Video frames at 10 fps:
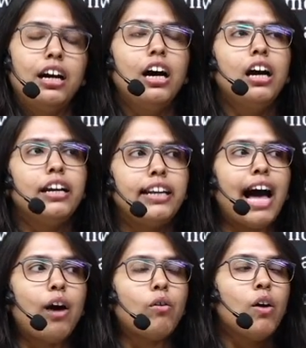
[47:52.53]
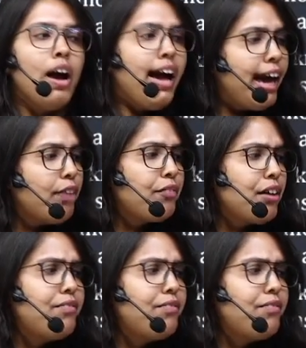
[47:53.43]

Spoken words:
Now, if a very,